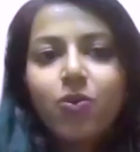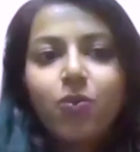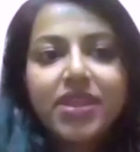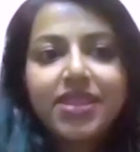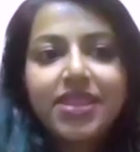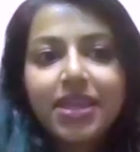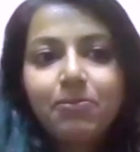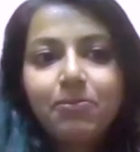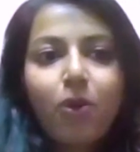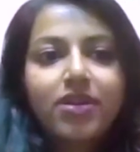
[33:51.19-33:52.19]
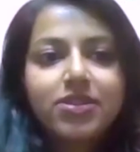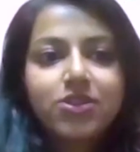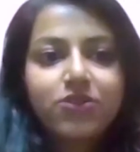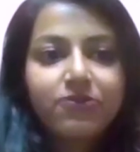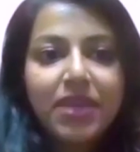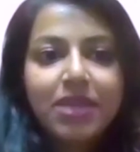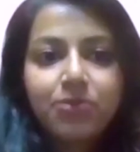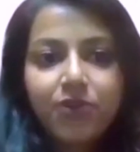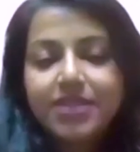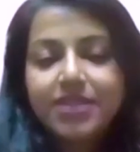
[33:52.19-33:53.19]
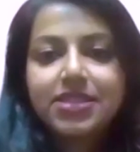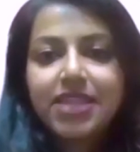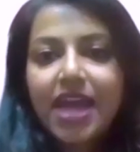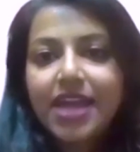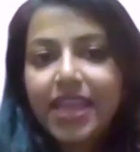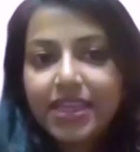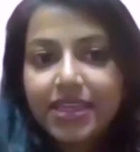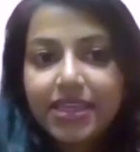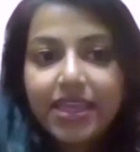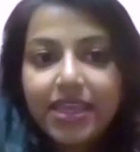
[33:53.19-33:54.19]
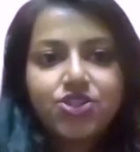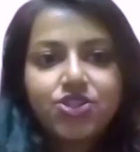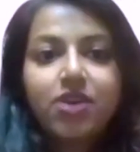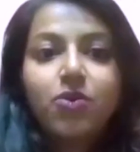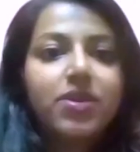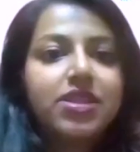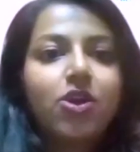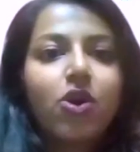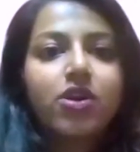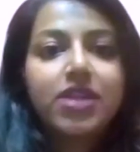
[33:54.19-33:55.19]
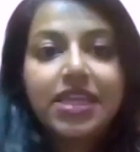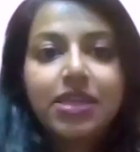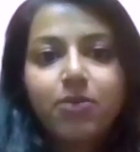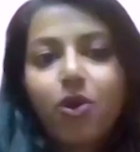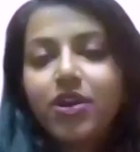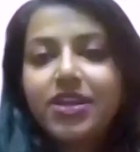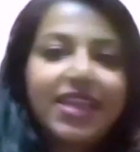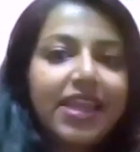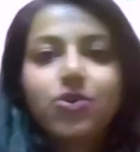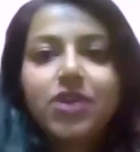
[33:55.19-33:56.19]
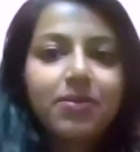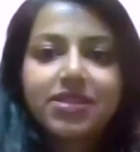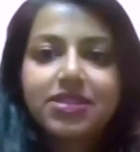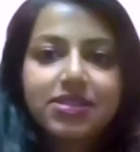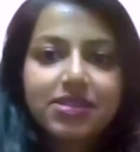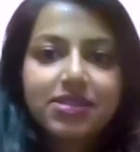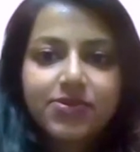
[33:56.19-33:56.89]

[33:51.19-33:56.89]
with the importance of being present and engaged with your team on a day-to-day basis?